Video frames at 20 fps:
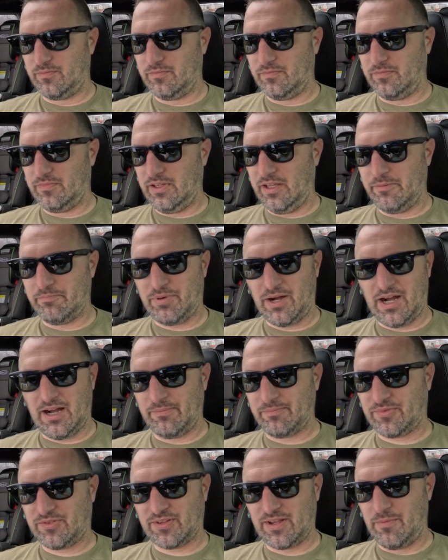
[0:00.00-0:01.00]
It
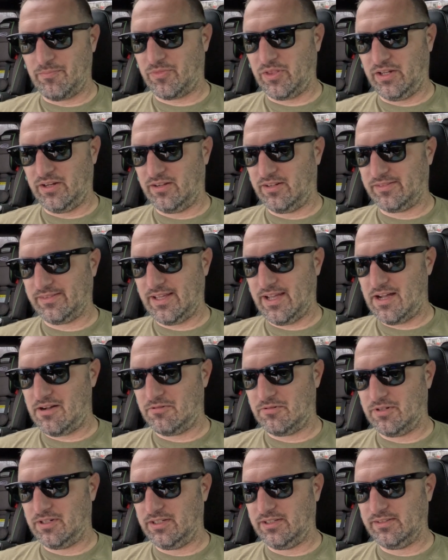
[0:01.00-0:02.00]
popped something on that
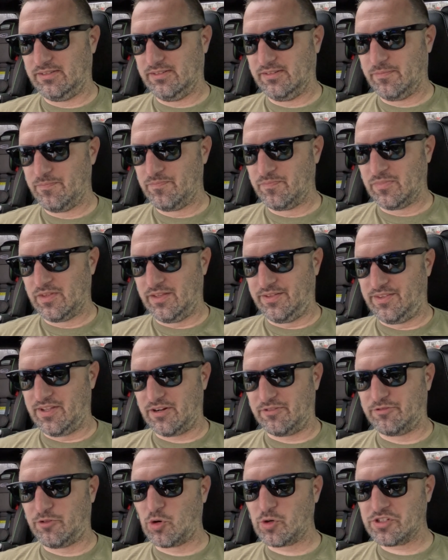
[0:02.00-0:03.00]
one. He did
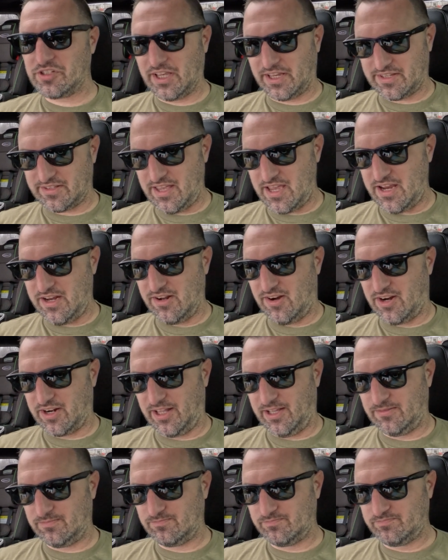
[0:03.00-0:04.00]
a 416 on
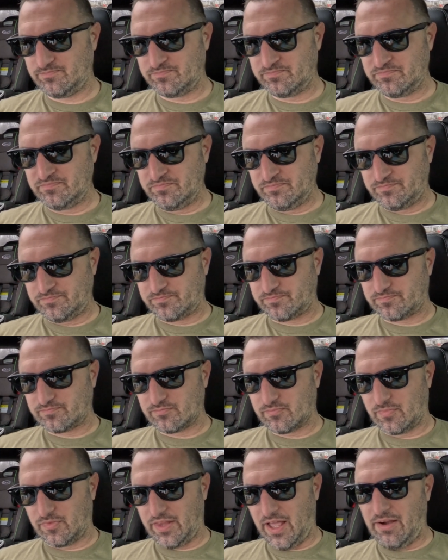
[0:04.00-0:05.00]
it.
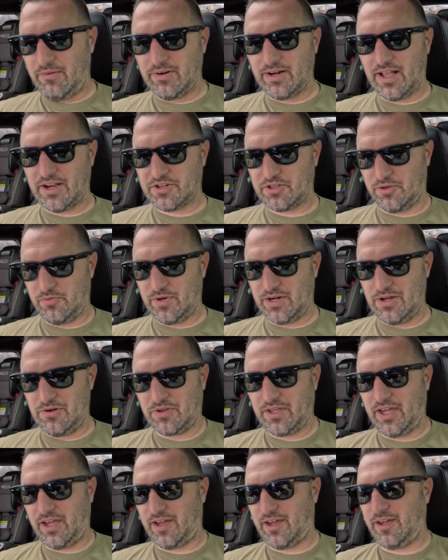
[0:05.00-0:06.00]
That one actually went
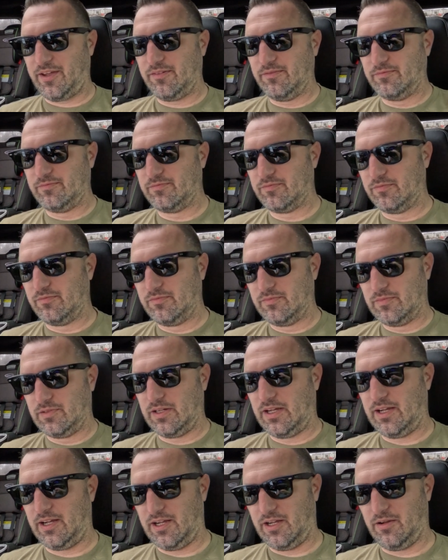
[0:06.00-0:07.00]
okay,
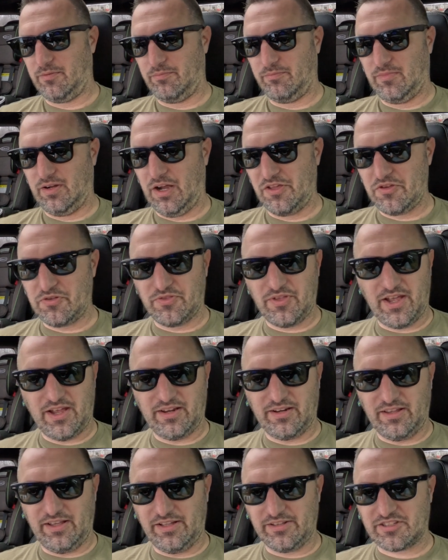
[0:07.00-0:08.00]
other
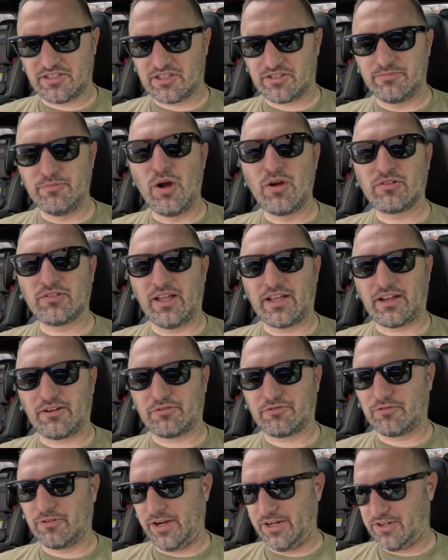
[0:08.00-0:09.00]
than it smoked like a
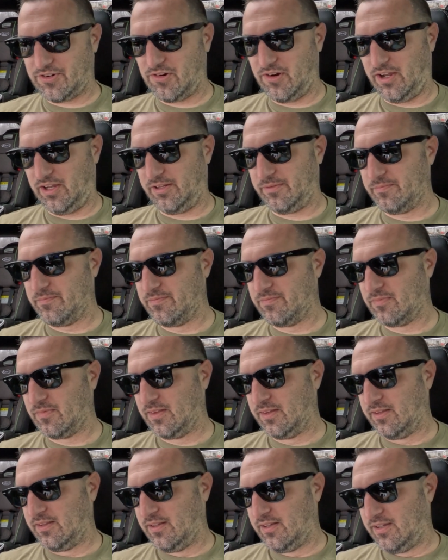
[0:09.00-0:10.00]
freight train.
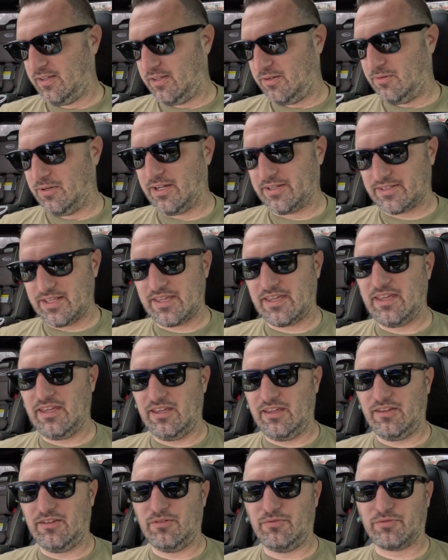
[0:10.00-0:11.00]
Well, I think
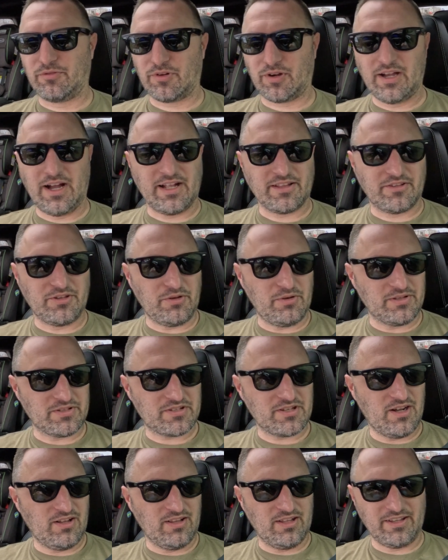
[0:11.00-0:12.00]
he forgot to
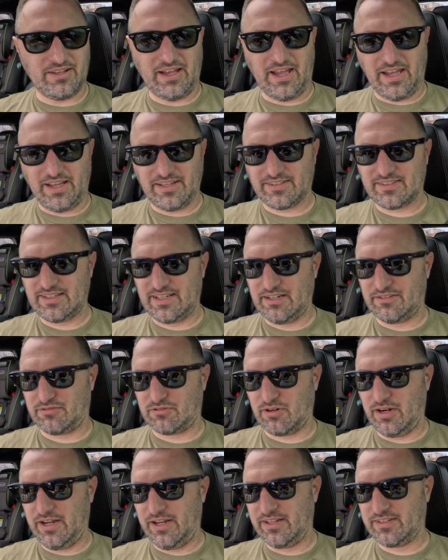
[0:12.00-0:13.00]
install a set of
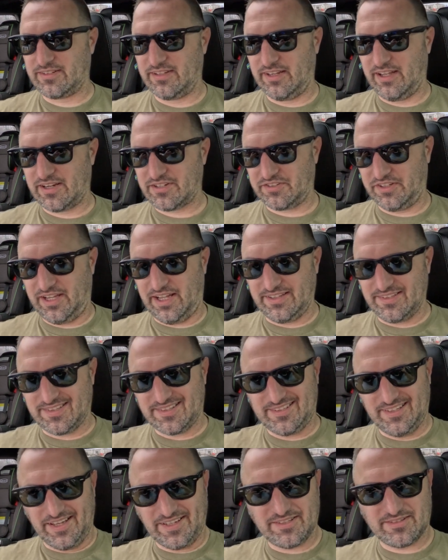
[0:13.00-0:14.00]
rings. It actually had
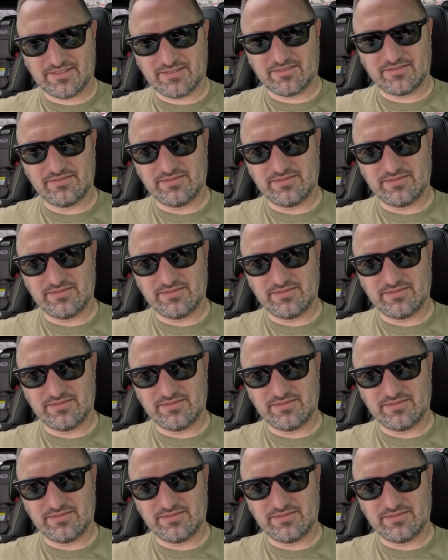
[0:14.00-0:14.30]
6